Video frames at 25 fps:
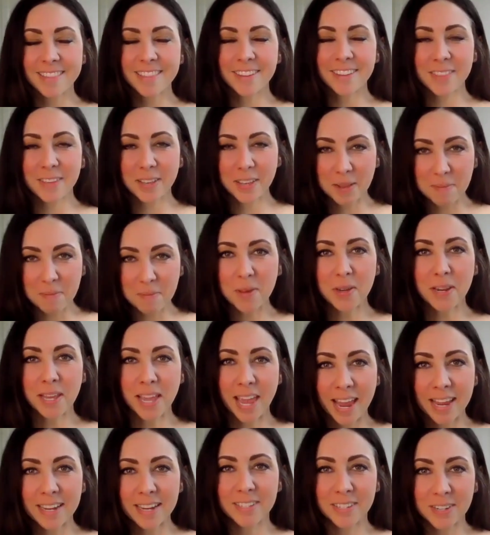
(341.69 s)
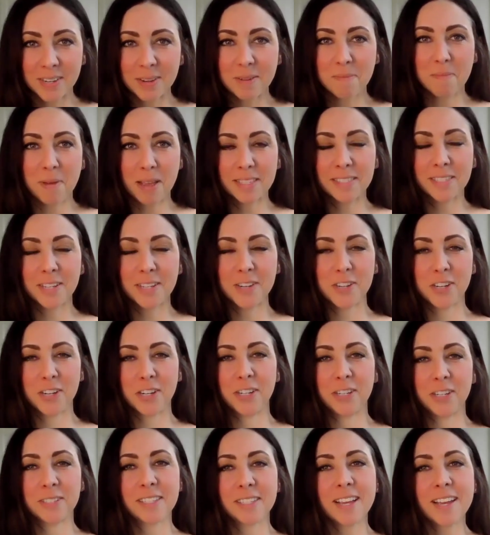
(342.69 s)
They're the communication
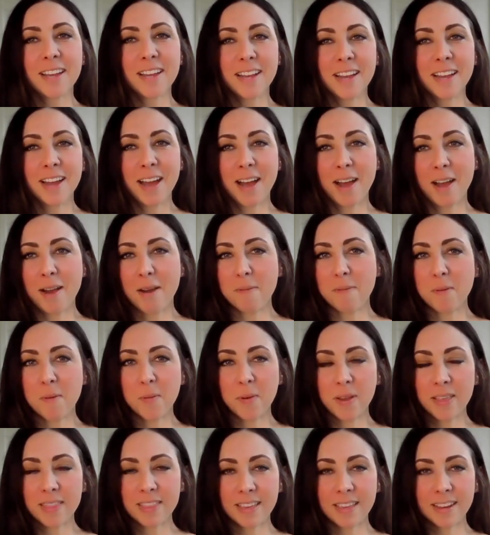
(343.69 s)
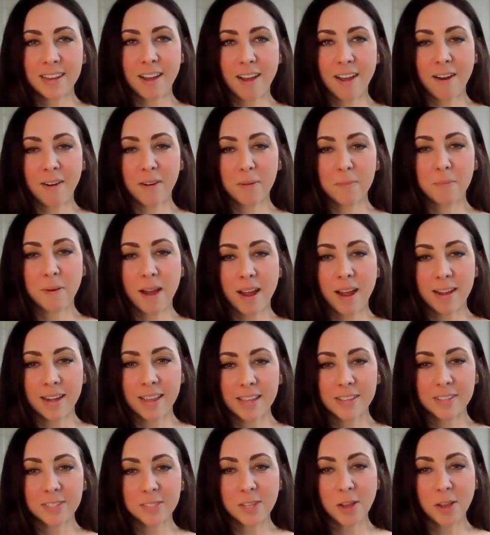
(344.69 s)
messengers within our body.